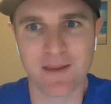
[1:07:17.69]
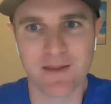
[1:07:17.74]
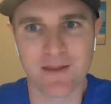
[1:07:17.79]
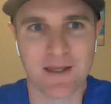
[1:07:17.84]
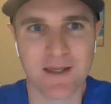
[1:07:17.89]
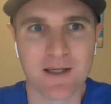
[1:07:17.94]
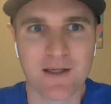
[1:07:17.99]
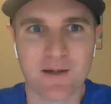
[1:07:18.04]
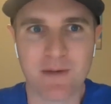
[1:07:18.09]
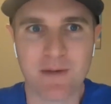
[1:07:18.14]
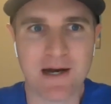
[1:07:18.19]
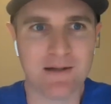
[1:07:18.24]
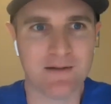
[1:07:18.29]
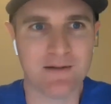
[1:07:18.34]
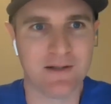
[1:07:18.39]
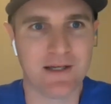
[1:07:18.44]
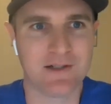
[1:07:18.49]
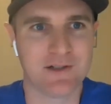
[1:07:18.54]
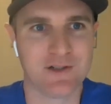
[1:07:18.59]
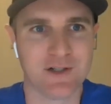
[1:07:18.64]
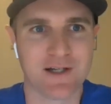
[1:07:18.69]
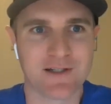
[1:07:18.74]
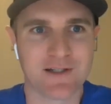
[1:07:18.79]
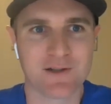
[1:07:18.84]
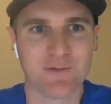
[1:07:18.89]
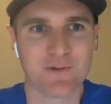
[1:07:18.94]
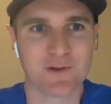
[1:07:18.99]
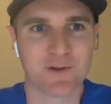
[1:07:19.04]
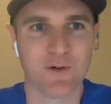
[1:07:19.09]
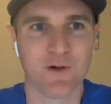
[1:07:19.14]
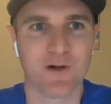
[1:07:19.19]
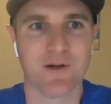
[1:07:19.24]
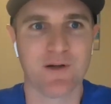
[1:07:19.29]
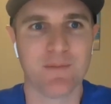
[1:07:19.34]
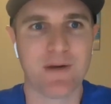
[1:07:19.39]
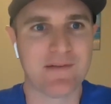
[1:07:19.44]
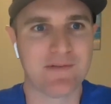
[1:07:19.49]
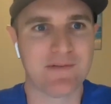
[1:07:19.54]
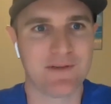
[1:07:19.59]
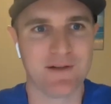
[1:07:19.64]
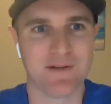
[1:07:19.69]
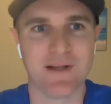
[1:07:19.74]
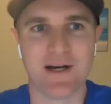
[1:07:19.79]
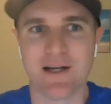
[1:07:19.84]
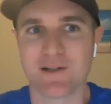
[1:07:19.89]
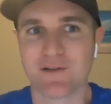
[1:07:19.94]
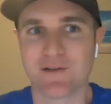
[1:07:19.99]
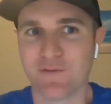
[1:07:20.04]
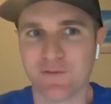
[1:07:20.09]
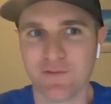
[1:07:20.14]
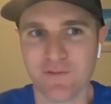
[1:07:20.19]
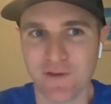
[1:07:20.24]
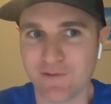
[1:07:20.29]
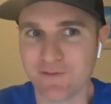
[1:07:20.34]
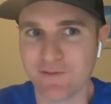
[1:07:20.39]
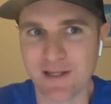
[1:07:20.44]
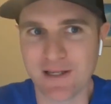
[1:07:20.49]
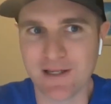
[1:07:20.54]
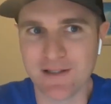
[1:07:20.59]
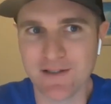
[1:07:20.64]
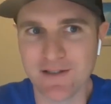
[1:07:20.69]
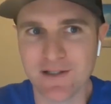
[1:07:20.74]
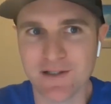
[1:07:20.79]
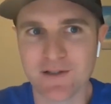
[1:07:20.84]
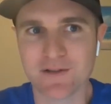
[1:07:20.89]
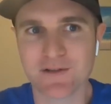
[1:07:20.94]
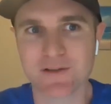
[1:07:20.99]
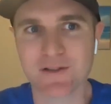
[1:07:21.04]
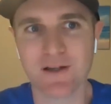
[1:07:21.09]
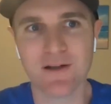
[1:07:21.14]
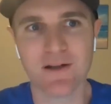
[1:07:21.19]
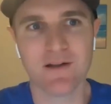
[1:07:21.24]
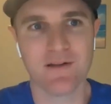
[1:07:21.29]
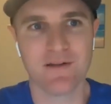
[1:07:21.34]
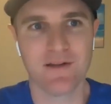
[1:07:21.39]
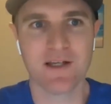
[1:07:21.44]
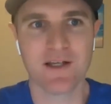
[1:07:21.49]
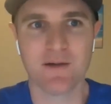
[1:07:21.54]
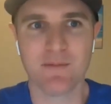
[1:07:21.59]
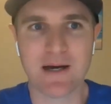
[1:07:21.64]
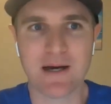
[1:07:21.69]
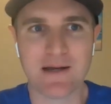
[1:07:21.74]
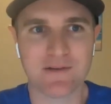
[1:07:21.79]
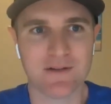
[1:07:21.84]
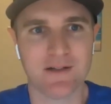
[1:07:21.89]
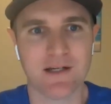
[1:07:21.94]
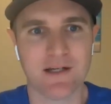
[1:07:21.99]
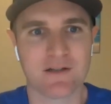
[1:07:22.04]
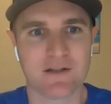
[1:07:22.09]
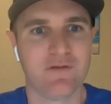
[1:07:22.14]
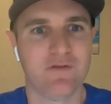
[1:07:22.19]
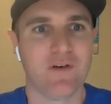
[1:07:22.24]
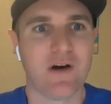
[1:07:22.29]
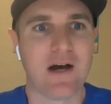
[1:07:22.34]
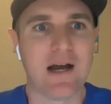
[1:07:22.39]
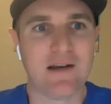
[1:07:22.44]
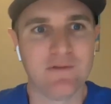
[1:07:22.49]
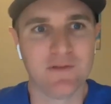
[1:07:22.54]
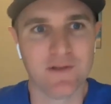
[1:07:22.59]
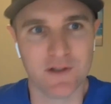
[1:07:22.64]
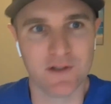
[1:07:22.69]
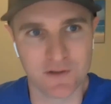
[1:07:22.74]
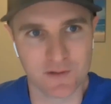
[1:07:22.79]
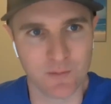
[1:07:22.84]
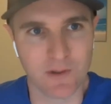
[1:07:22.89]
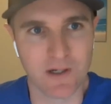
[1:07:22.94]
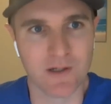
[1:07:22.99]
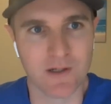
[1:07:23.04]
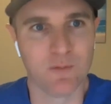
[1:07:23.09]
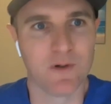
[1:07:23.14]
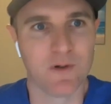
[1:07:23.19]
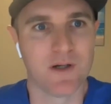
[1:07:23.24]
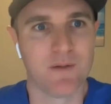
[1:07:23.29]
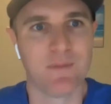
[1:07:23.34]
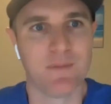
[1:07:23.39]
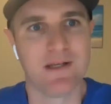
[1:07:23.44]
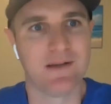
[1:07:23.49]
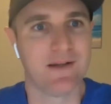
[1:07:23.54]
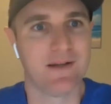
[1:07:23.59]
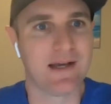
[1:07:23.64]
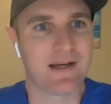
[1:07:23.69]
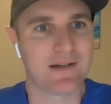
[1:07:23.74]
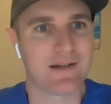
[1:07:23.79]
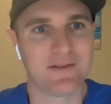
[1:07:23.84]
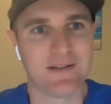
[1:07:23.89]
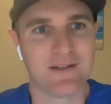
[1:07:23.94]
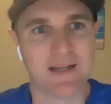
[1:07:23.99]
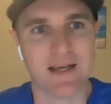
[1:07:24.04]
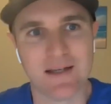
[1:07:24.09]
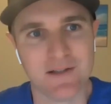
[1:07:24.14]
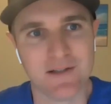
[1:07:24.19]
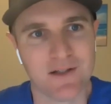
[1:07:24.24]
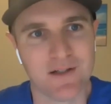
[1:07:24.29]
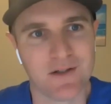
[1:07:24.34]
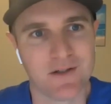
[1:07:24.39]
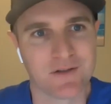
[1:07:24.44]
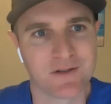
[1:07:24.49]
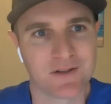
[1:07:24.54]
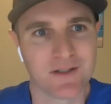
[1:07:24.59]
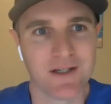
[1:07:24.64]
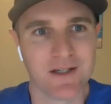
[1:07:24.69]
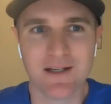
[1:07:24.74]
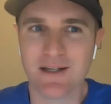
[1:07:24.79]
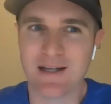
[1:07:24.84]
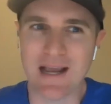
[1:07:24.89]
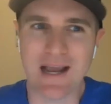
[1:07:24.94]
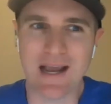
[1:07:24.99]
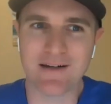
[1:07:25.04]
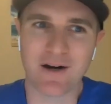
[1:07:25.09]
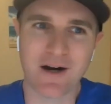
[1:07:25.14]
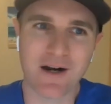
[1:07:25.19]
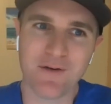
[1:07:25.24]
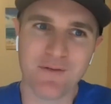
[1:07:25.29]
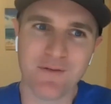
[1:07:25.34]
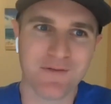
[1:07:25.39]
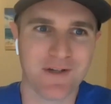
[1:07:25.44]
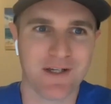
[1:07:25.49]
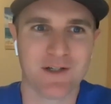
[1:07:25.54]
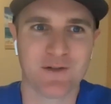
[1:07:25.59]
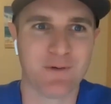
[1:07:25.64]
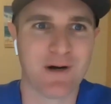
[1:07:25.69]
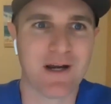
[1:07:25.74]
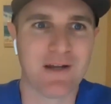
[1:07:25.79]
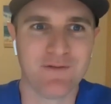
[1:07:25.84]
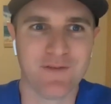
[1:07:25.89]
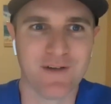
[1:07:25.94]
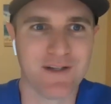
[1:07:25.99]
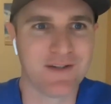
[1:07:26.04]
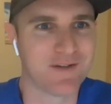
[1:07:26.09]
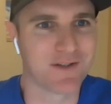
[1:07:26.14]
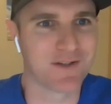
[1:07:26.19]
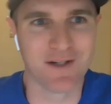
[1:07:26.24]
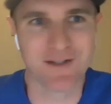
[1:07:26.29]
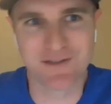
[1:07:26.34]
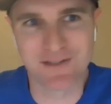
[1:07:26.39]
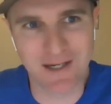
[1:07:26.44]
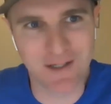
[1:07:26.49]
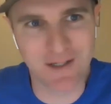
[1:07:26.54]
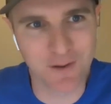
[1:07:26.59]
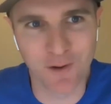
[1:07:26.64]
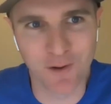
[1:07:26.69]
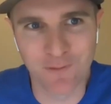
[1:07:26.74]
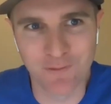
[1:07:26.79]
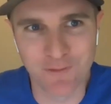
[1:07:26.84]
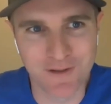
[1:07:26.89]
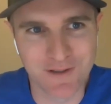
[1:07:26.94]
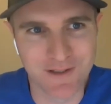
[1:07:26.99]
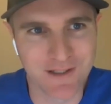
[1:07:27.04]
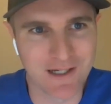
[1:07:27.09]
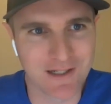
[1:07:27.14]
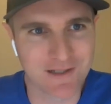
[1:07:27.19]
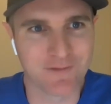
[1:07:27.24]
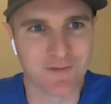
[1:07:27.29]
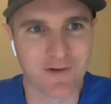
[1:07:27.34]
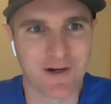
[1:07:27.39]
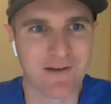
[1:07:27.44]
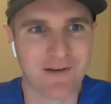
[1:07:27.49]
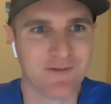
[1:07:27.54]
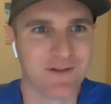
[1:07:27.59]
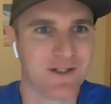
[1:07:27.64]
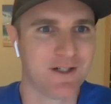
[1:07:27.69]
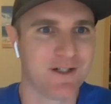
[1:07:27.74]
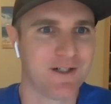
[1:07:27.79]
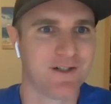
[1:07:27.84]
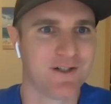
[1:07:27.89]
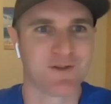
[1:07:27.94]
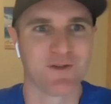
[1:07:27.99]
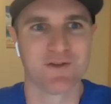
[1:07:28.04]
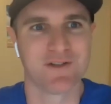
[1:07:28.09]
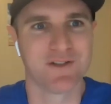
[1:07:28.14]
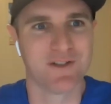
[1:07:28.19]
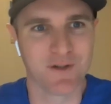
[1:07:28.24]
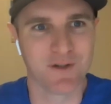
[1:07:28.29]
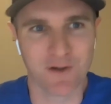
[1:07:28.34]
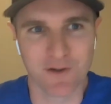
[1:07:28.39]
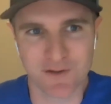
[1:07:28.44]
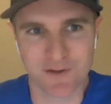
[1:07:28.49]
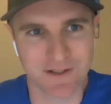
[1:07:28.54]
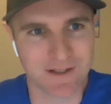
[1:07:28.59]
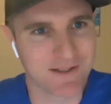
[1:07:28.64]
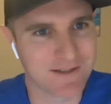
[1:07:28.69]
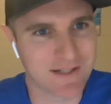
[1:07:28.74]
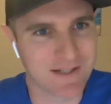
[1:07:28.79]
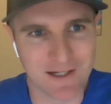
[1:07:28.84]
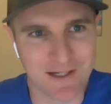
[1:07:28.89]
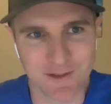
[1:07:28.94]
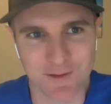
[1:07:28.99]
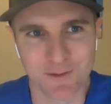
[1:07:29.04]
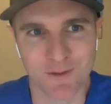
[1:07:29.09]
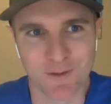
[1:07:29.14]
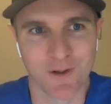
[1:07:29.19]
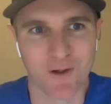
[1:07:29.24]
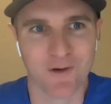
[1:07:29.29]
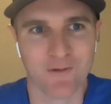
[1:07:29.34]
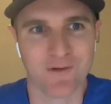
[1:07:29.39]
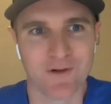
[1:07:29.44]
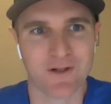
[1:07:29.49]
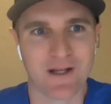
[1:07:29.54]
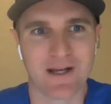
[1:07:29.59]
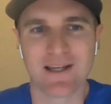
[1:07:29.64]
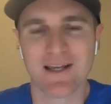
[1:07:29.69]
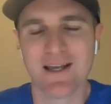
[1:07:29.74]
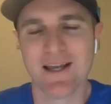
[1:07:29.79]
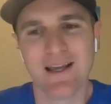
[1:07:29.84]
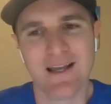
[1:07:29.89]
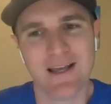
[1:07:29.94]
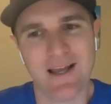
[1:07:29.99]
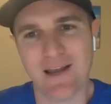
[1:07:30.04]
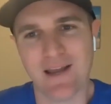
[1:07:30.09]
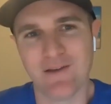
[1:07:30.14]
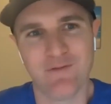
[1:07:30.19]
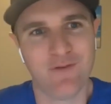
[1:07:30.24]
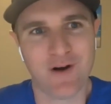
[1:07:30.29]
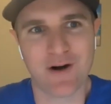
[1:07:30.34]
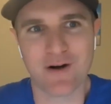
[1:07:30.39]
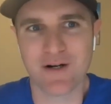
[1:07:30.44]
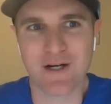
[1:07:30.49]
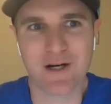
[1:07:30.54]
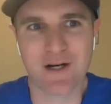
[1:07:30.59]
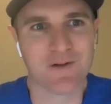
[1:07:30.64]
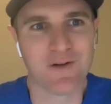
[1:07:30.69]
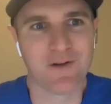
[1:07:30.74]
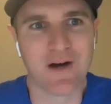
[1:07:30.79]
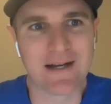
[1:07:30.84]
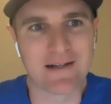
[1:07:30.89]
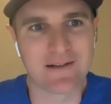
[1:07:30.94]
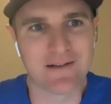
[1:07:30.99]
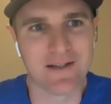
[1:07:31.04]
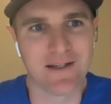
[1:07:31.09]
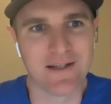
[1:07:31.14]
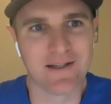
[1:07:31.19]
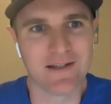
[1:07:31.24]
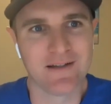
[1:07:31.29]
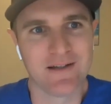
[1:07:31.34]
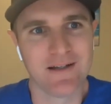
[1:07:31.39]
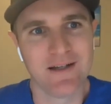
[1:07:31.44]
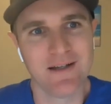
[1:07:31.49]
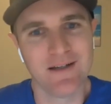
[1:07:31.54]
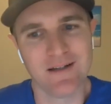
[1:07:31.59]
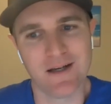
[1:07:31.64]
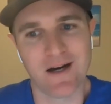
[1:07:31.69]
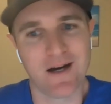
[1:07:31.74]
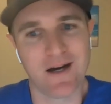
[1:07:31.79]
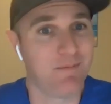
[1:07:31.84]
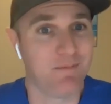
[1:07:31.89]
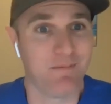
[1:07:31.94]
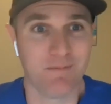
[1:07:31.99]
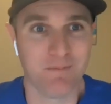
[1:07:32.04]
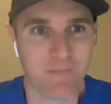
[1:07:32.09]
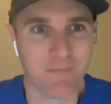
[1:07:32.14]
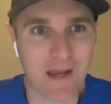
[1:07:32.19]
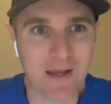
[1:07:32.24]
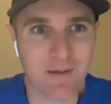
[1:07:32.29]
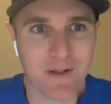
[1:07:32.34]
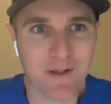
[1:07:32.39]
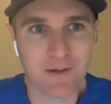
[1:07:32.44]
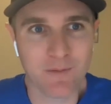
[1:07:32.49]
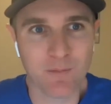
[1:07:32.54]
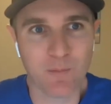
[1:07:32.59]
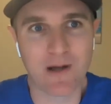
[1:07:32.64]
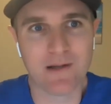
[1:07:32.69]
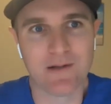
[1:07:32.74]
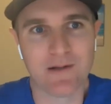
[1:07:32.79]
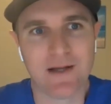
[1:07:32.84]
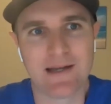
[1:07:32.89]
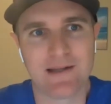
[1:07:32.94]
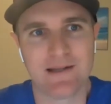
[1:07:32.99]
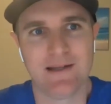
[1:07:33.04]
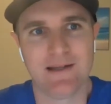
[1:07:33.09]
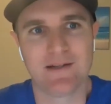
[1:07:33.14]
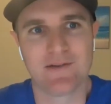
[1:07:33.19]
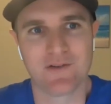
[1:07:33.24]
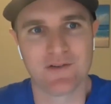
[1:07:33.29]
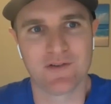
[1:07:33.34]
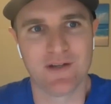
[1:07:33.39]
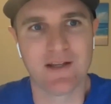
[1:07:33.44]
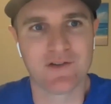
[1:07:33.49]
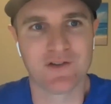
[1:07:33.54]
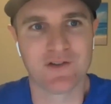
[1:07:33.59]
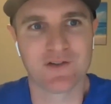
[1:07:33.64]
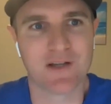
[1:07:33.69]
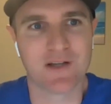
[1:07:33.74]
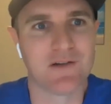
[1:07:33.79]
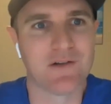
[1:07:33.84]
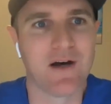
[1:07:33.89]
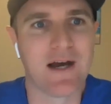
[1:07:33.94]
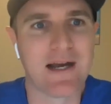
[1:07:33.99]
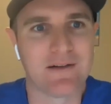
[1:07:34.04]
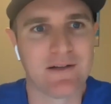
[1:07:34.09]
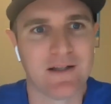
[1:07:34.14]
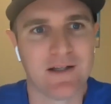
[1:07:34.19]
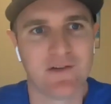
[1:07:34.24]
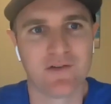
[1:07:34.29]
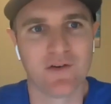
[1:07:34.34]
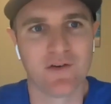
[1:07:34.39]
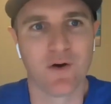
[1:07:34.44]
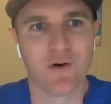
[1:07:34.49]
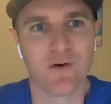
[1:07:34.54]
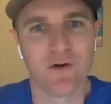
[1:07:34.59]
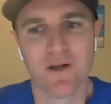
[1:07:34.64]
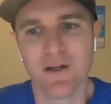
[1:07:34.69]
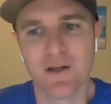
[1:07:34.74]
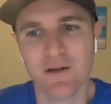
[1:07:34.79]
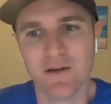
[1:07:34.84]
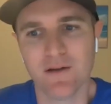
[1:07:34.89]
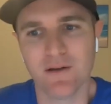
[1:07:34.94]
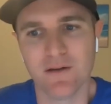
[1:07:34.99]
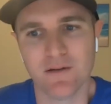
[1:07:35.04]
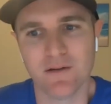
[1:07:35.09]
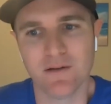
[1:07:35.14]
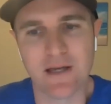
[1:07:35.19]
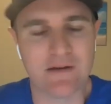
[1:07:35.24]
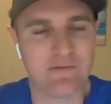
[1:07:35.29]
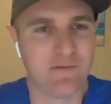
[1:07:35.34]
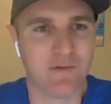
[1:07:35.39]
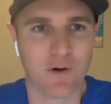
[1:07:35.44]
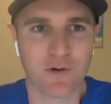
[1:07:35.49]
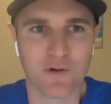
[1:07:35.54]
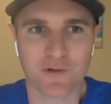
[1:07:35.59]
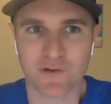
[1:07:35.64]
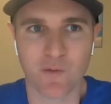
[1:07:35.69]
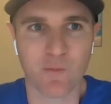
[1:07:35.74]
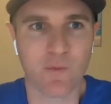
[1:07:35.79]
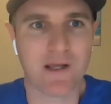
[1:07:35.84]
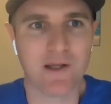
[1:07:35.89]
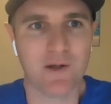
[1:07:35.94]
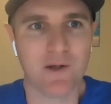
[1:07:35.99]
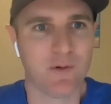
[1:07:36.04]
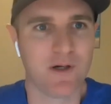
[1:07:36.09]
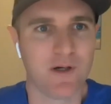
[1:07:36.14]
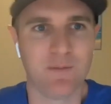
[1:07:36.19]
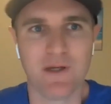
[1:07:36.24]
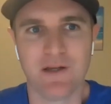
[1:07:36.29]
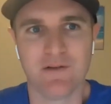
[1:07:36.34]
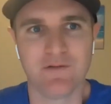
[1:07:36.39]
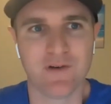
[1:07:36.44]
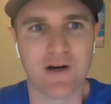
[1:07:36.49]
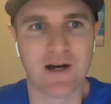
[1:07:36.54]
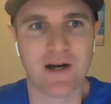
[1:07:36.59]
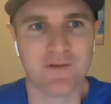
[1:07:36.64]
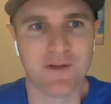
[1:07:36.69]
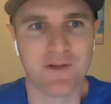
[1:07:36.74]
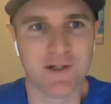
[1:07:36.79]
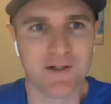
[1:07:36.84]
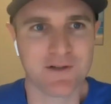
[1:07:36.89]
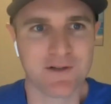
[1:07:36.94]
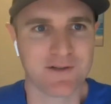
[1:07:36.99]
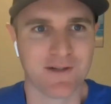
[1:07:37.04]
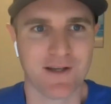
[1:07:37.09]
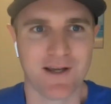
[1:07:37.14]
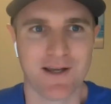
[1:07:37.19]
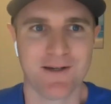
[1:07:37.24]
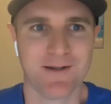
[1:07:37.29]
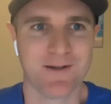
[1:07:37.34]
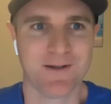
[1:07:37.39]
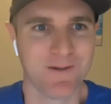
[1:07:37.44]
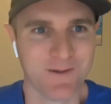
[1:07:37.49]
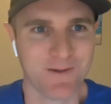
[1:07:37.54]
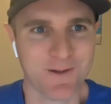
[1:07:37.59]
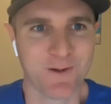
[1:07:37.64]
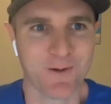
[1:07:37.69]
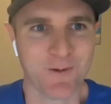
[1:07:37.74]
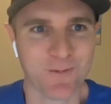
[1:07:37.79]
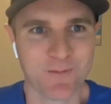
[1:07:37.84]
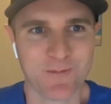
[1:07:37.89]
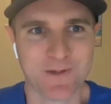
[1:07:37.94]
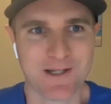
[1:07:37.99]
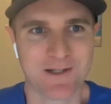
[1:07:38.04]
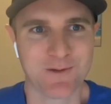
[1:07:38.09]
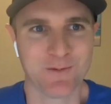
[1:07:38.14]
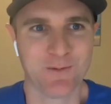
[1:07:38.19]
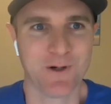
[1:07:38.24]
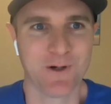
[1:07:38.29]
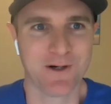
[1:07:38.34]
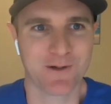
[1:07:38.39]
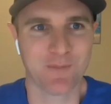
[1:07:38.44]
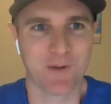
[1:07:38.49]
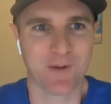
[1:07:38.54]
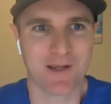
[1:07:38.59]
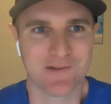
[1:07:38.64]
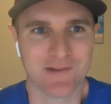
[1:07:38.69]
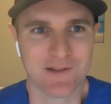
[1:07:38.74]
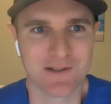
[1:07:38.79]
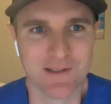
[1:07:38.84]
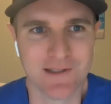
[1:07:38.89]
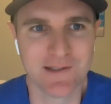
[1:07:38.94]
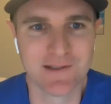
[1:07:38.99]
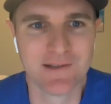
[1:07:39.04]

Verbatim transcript: Think about like Justin's talking about the last 15 years. Think about the next five years where you want to be, the next 10 years. And I don't think Redfin's going to take over in the next five years or Zillow's going to take it all over. Like it's very unlikely, uh, maybe, but like it's it's just unlikely. So yeah, focus on where you want to be in five years, then you know get to work basically.